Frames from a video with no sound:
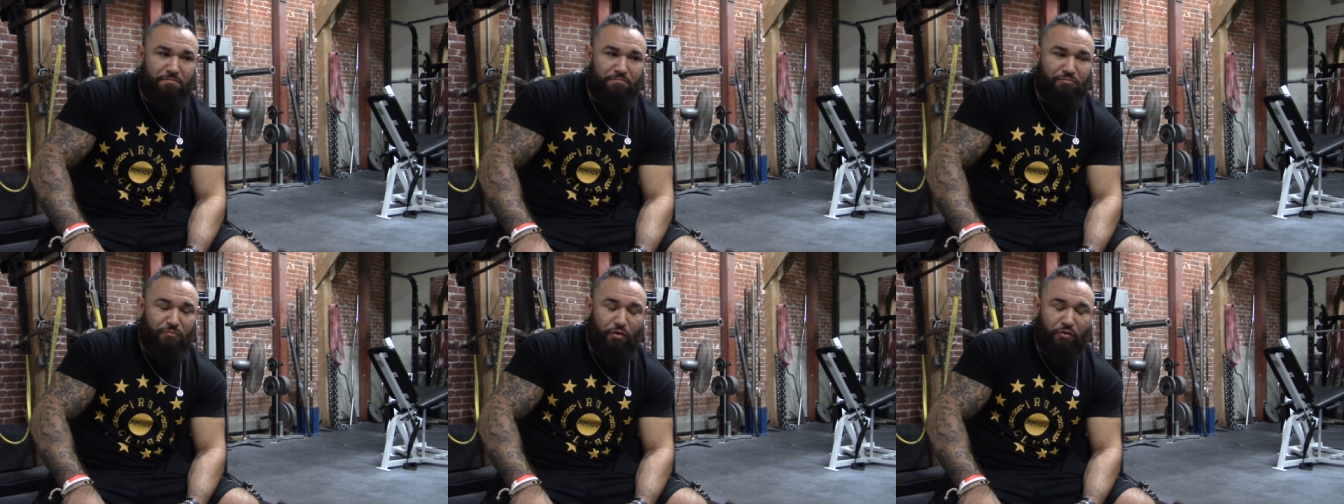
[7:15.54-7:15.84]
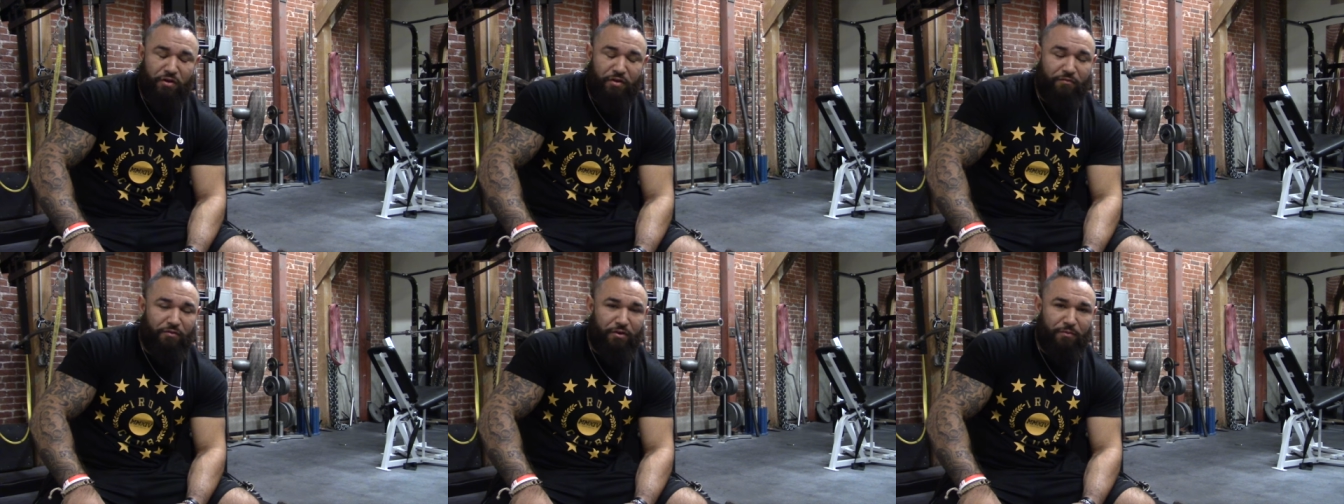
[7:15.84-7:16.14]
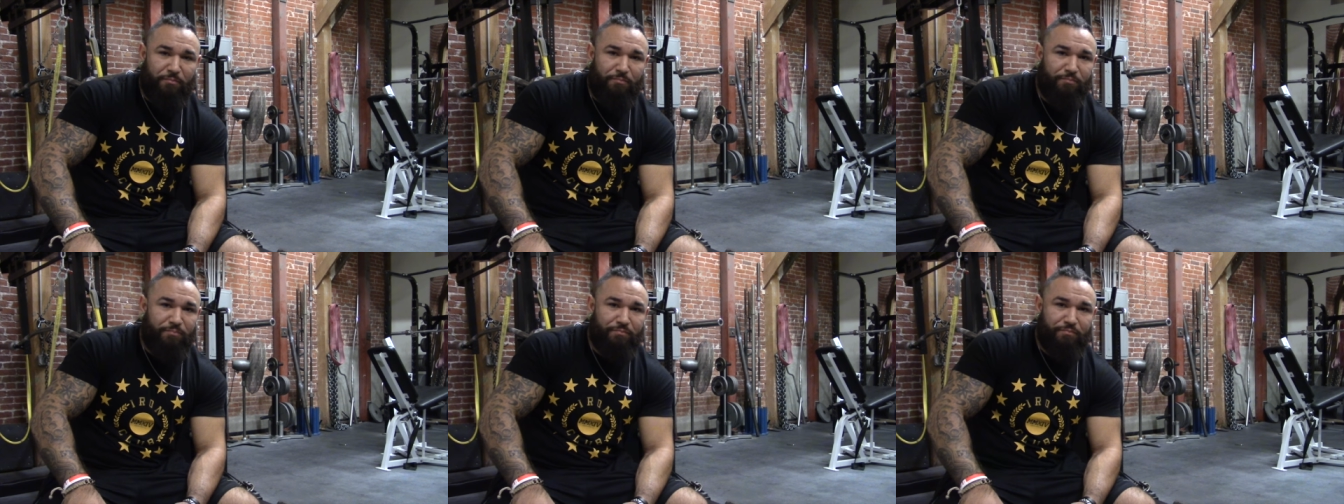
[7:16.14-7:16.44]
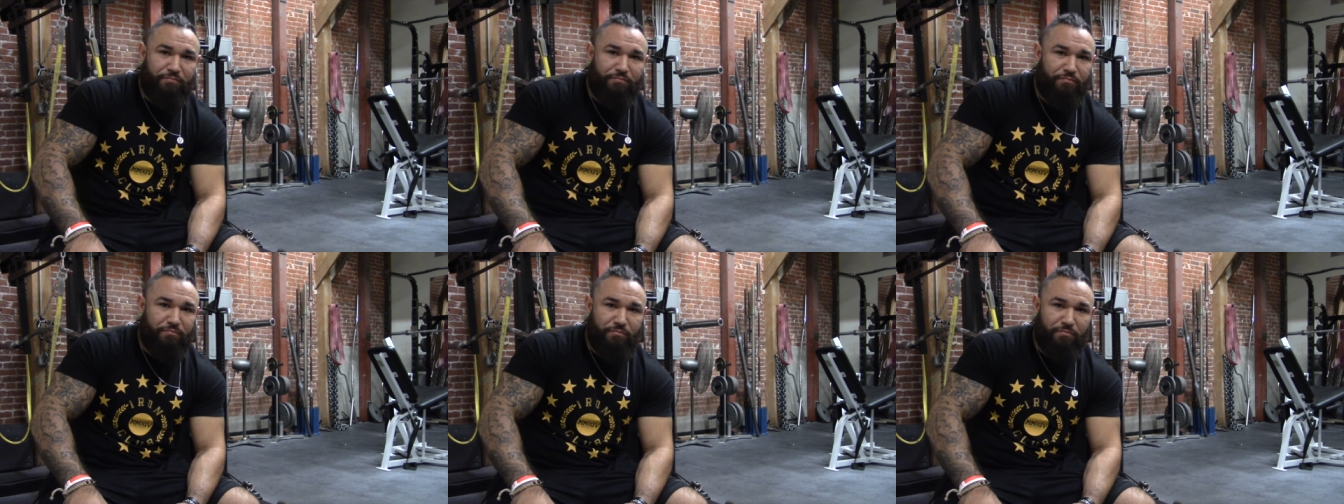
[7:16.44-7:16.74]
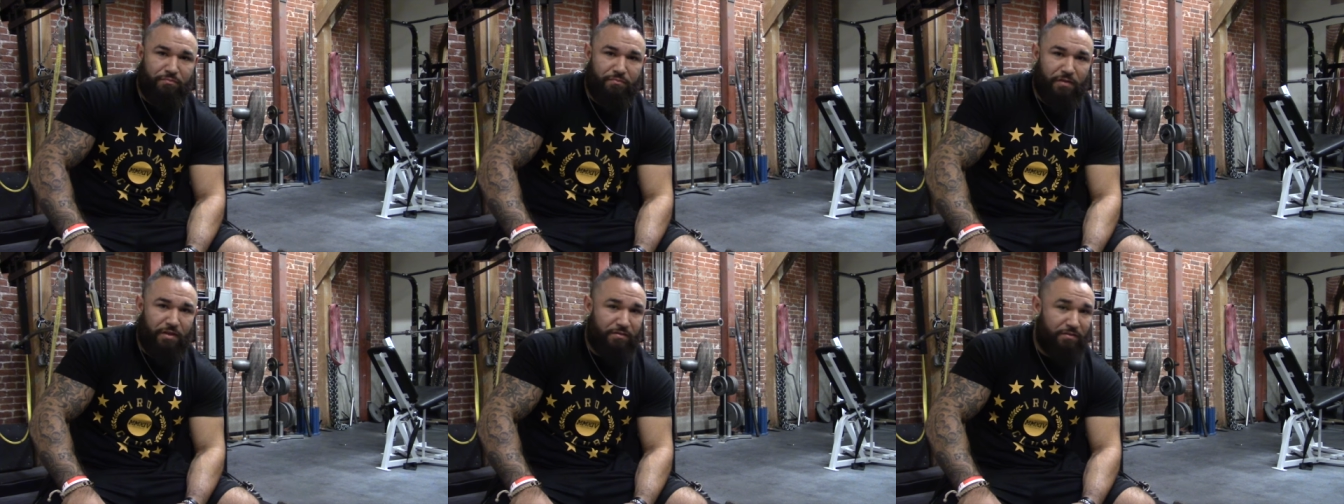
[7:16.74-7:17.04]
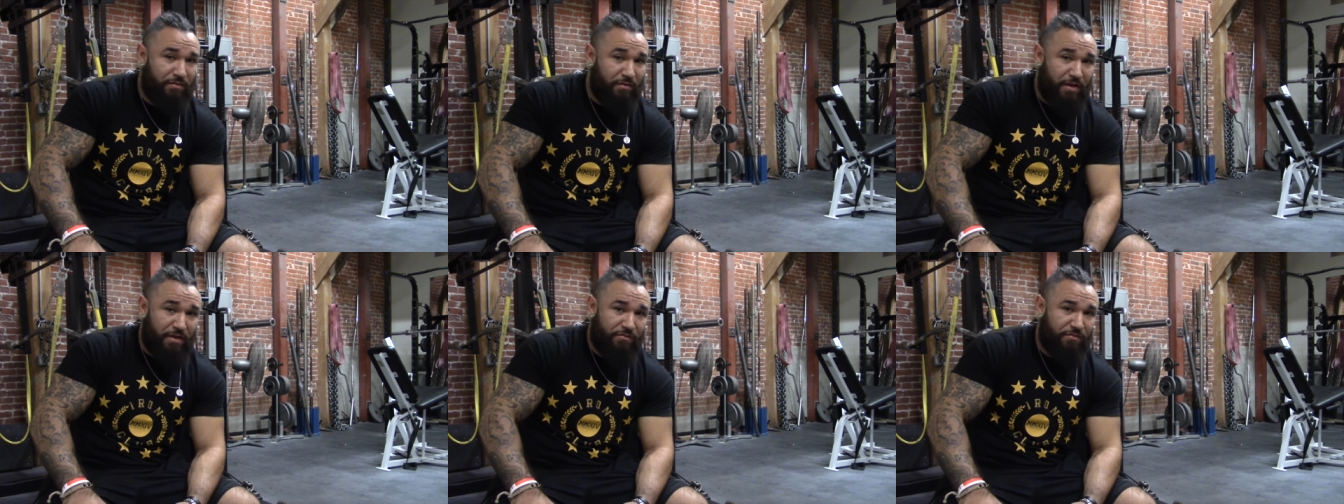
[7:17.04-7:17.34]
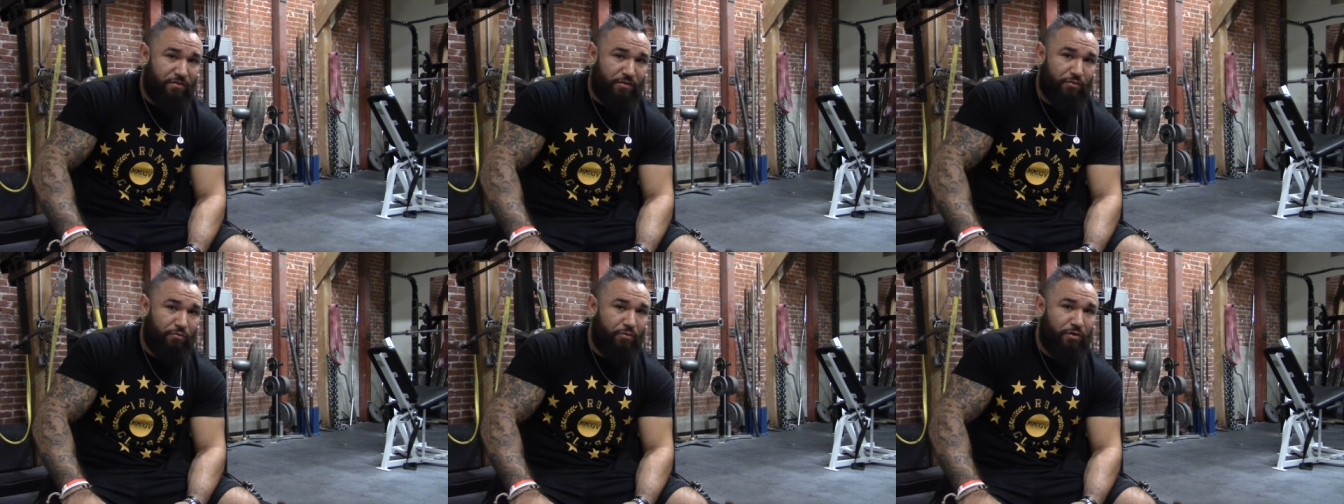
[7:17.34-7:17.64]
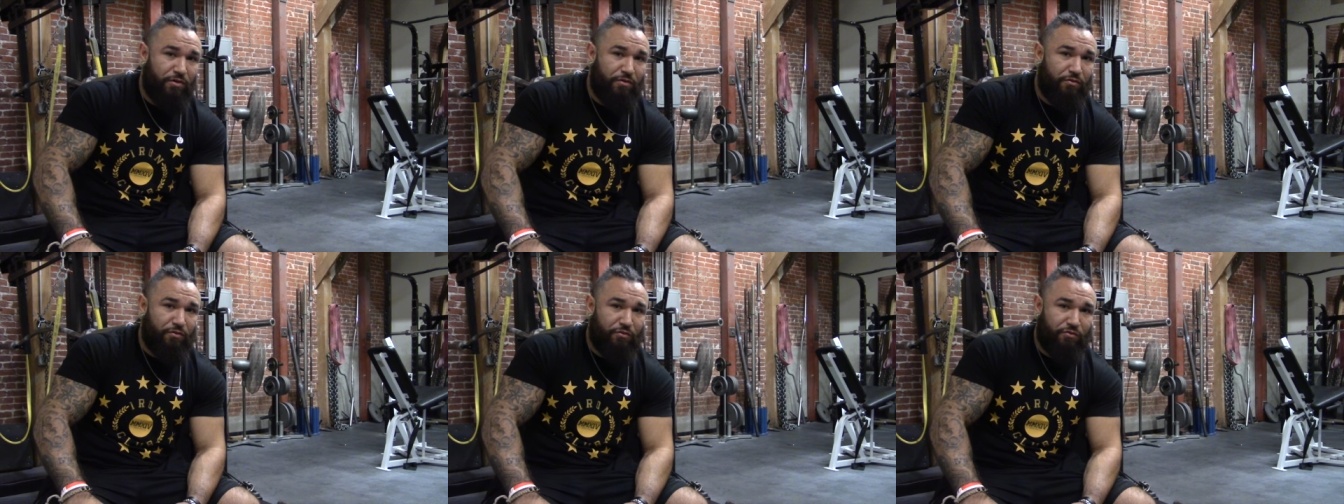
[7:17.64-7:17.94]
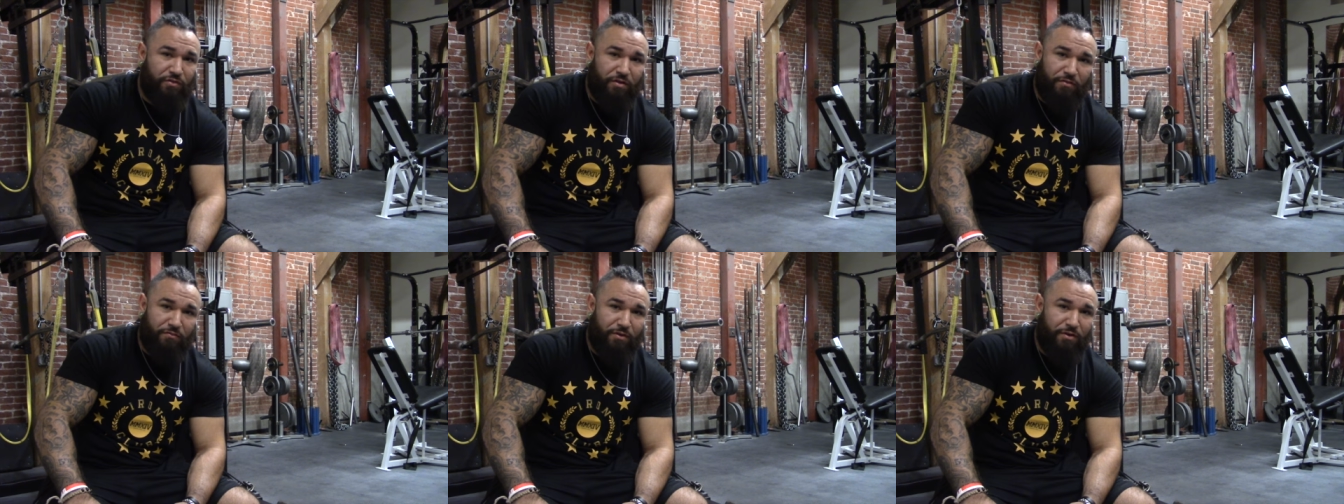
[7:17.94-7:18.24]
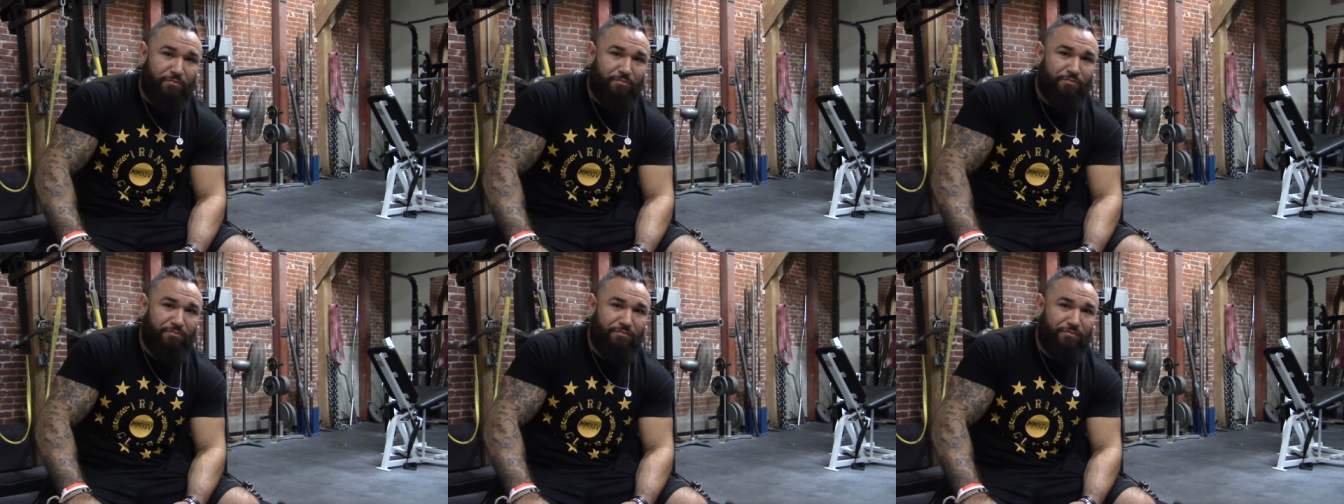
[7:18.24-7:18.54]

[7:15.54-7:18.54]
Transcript: don't give up. That's the last thing you want to do is give up.